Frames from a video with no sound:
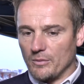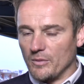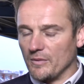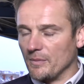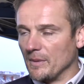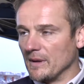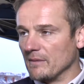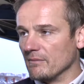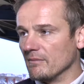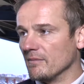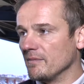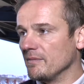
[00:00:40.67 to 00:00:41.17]
we've
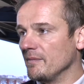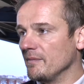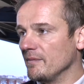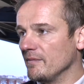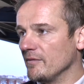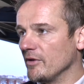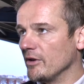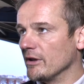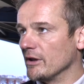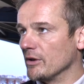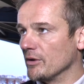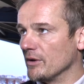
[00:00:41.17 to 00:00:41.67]
been
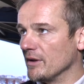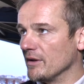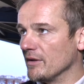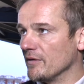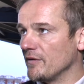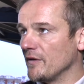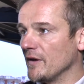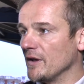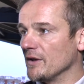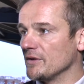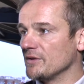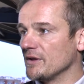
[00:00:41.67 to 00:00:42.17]
very good in the
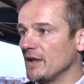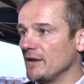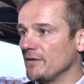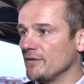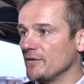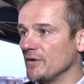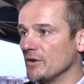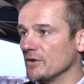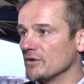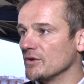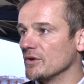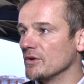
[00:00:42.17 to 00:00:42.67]
first
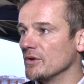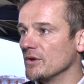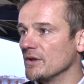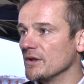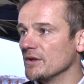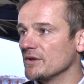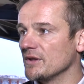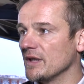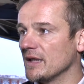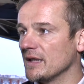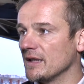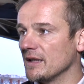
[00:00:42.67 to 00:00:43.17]
half, not so good in the
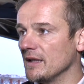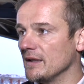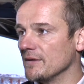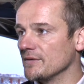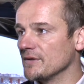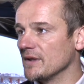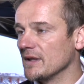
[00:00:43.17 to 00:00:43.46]
second half.